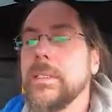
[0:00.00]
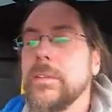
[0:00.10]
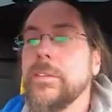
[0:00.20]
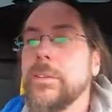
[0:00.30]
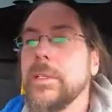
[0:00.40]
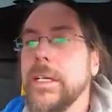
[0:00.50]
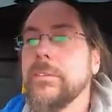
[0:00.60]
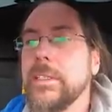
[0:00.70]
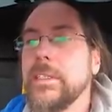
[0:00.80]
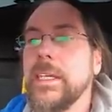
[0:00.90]

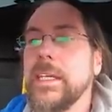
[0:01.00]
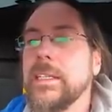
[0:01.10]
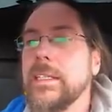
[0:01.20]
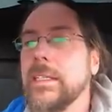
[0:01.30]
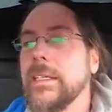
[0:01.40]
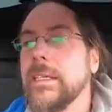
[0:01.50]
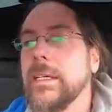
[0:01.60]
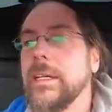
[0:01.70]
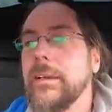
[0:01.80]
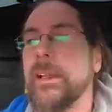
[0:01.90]
210.
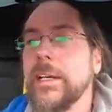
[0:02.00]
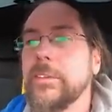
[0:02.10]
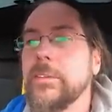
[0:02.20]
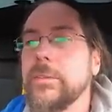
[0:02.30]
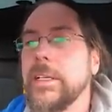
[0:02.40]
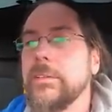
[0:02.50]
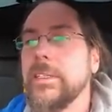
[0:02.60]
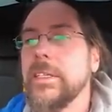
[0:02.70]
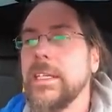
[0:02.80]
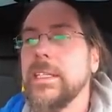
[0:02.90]
Around
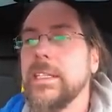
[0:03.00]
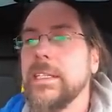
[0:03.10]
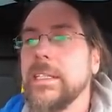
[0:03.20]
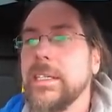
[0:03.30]
210,